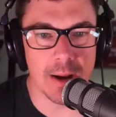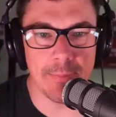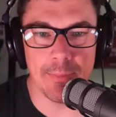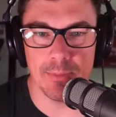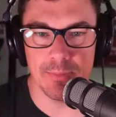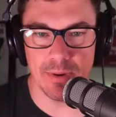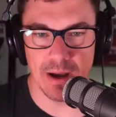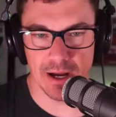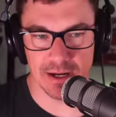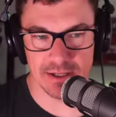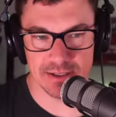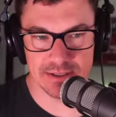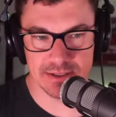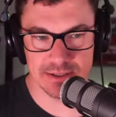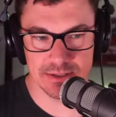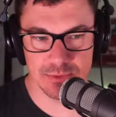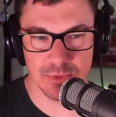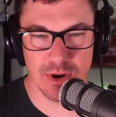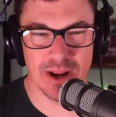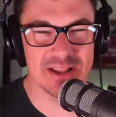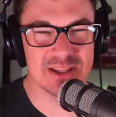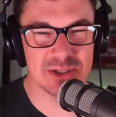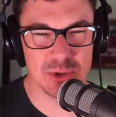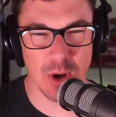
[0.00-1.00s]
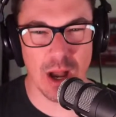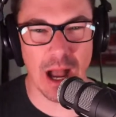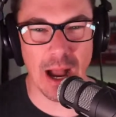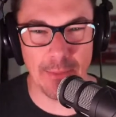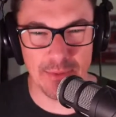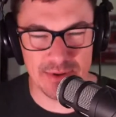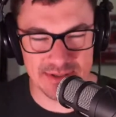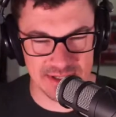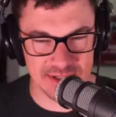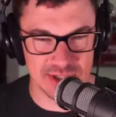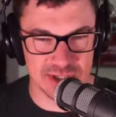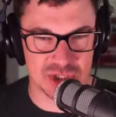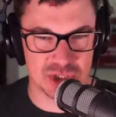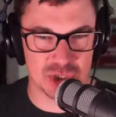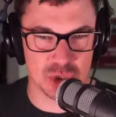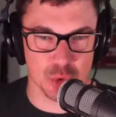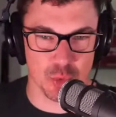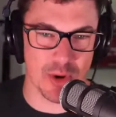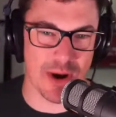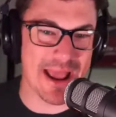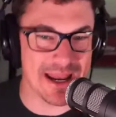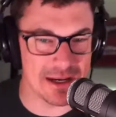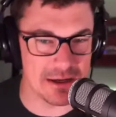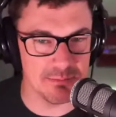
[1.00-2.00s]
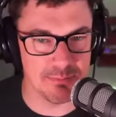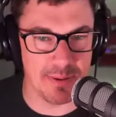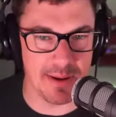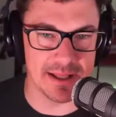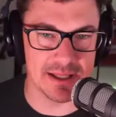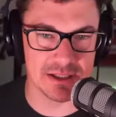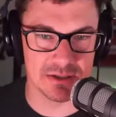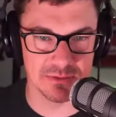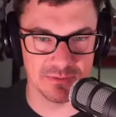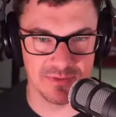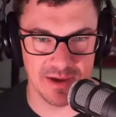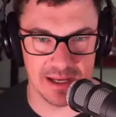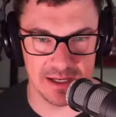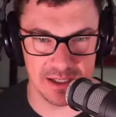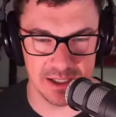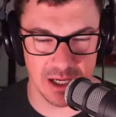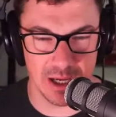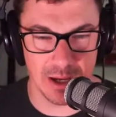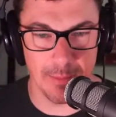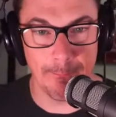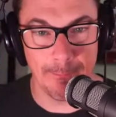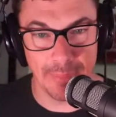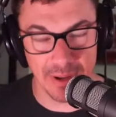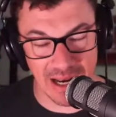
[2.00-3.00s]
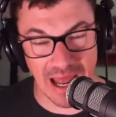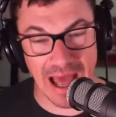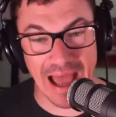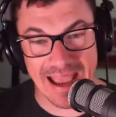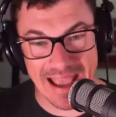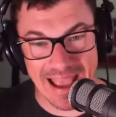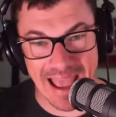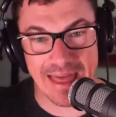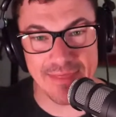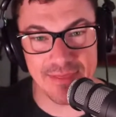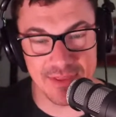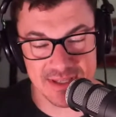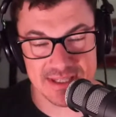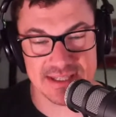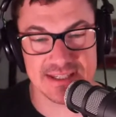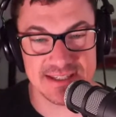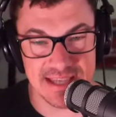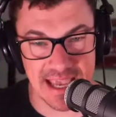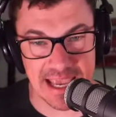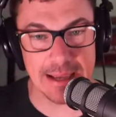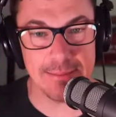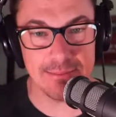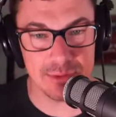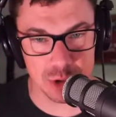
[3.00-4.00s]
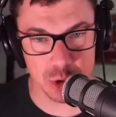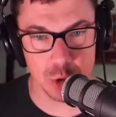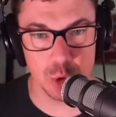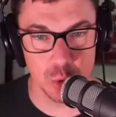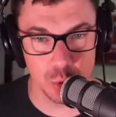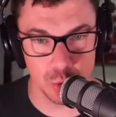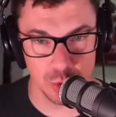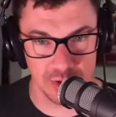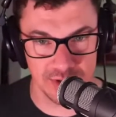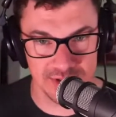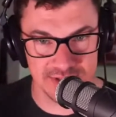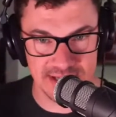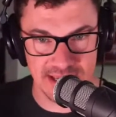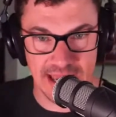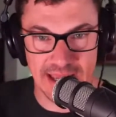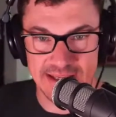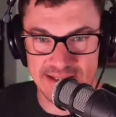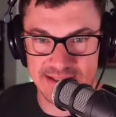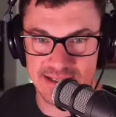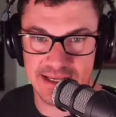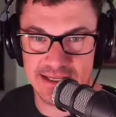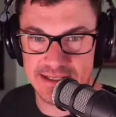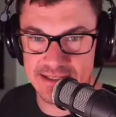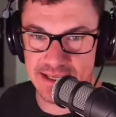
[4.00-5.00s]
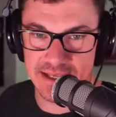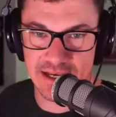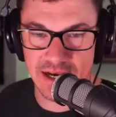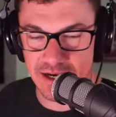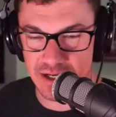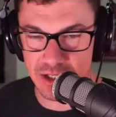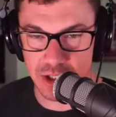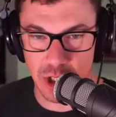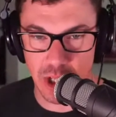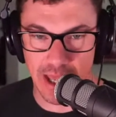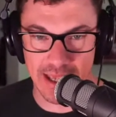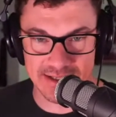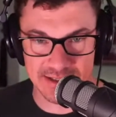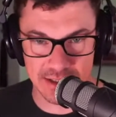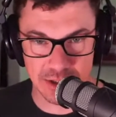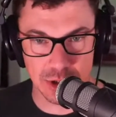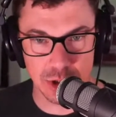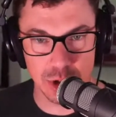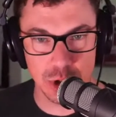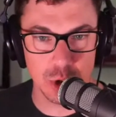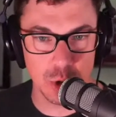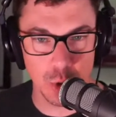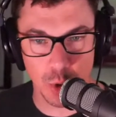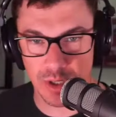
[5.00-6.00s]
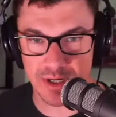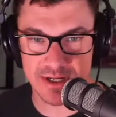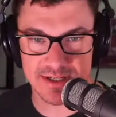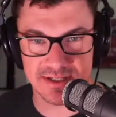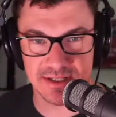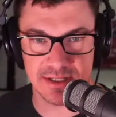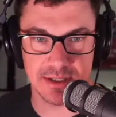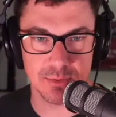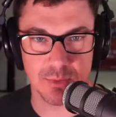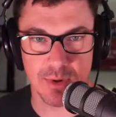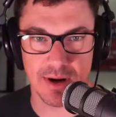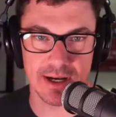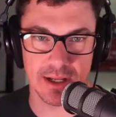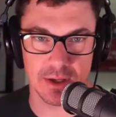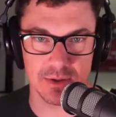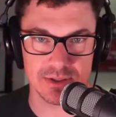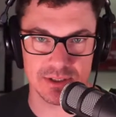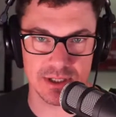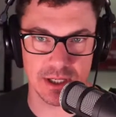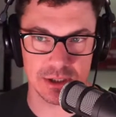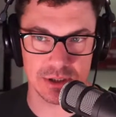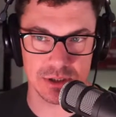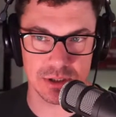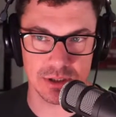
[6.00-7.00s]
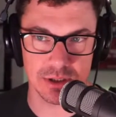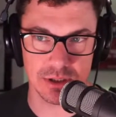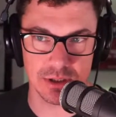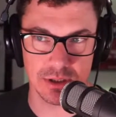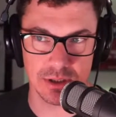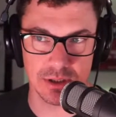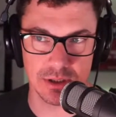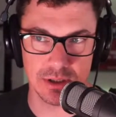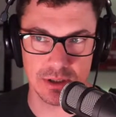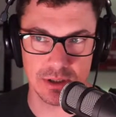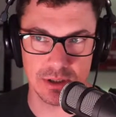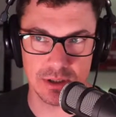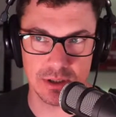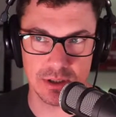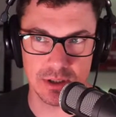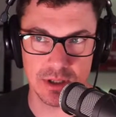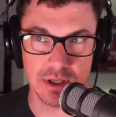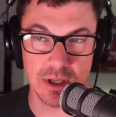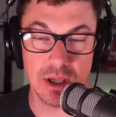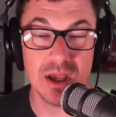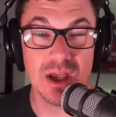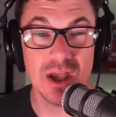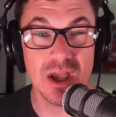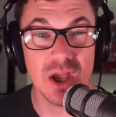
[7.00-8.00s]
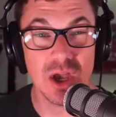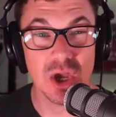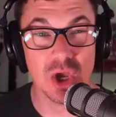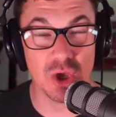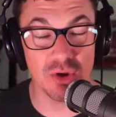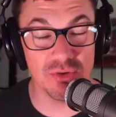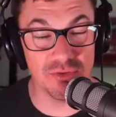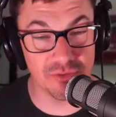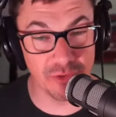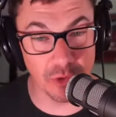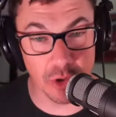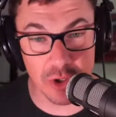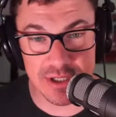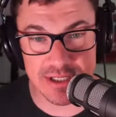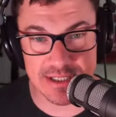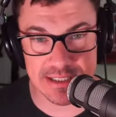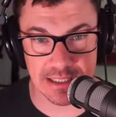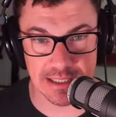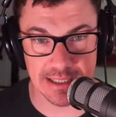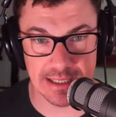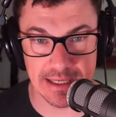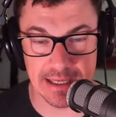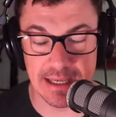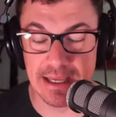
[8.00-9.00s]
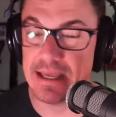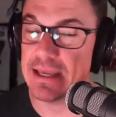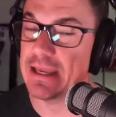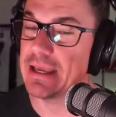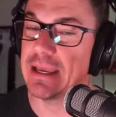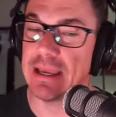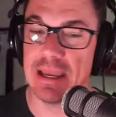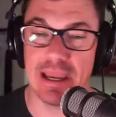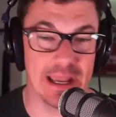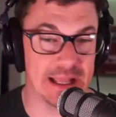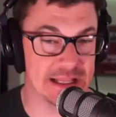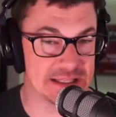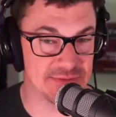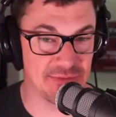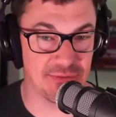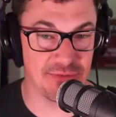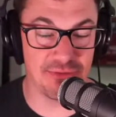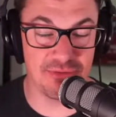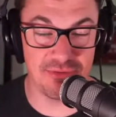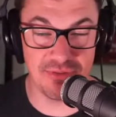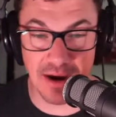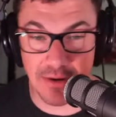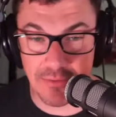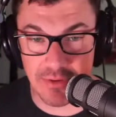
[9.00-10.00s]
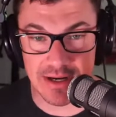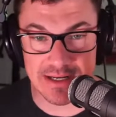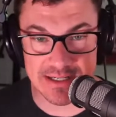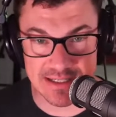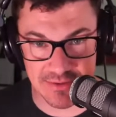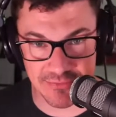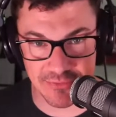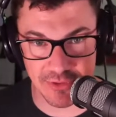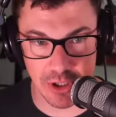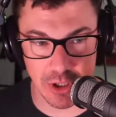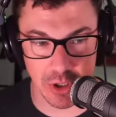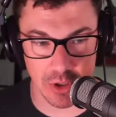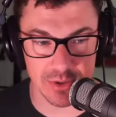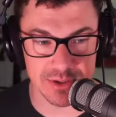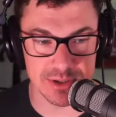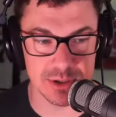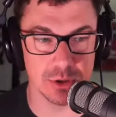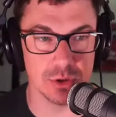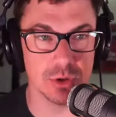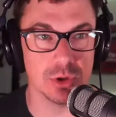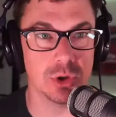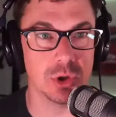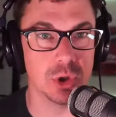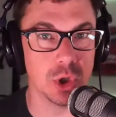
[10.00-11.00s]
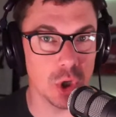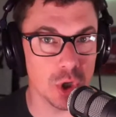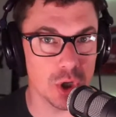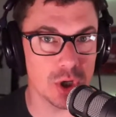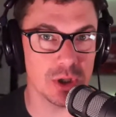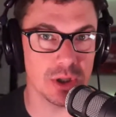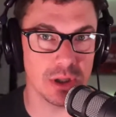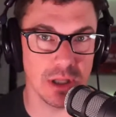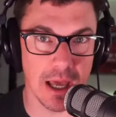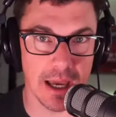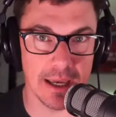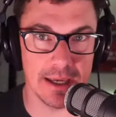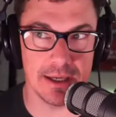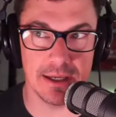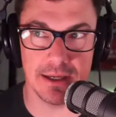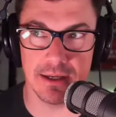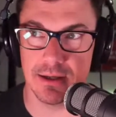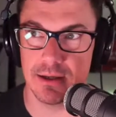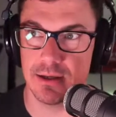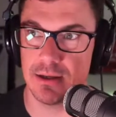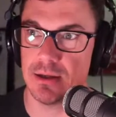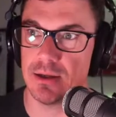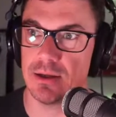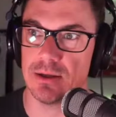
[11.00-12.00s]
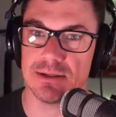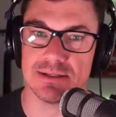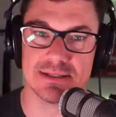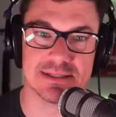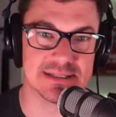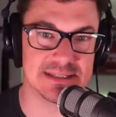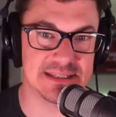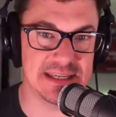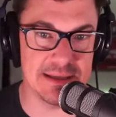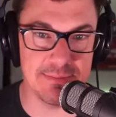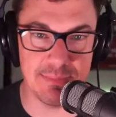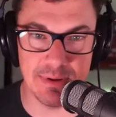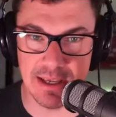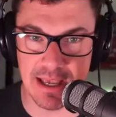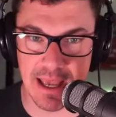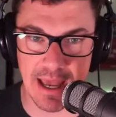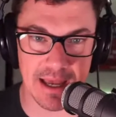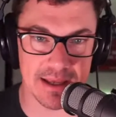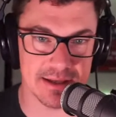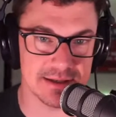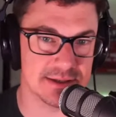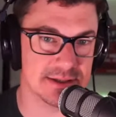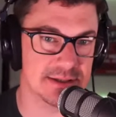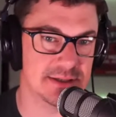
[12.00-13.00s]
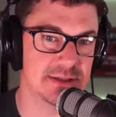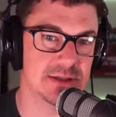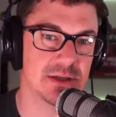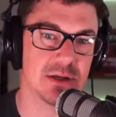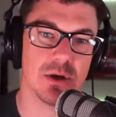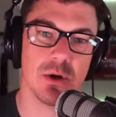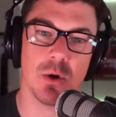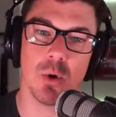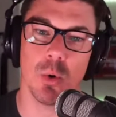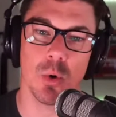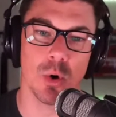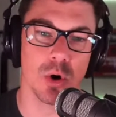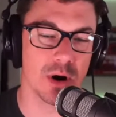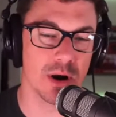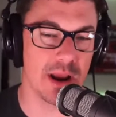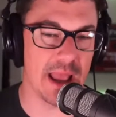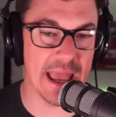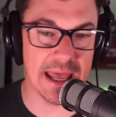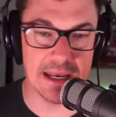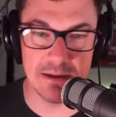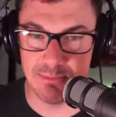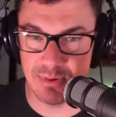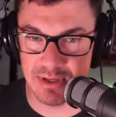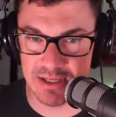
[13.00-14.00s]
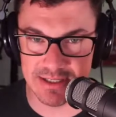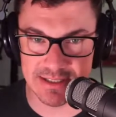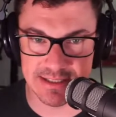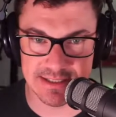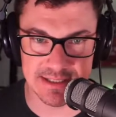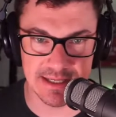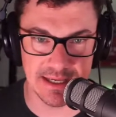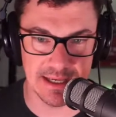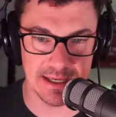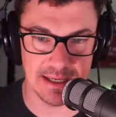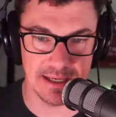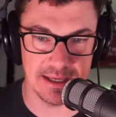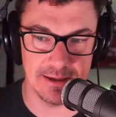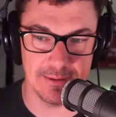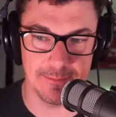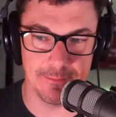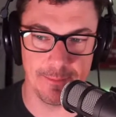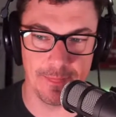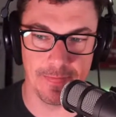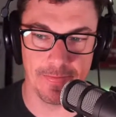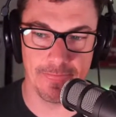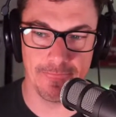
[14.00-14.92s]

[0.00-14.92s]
couple bucks, right? So I was in Scranton, Pennsylvania, but I had the same tools as they did as a New York City radio station. Conversely, it's very difficult to look like CBS or NBC